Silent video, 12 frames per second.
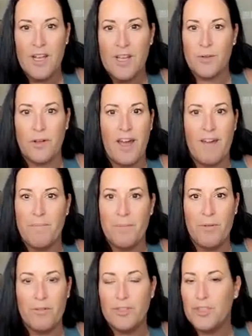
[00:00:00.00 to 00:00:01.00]
So I'll have my
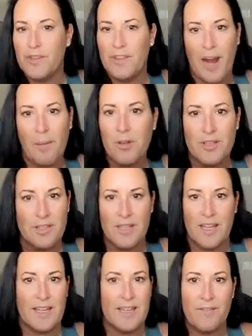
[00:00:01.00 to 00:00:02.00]
Mojo and then I'm good till
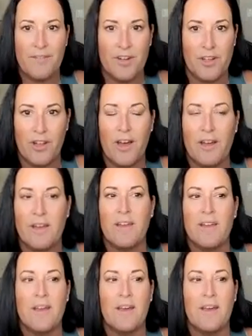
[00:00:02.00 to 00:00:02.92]
like 11 o'clock.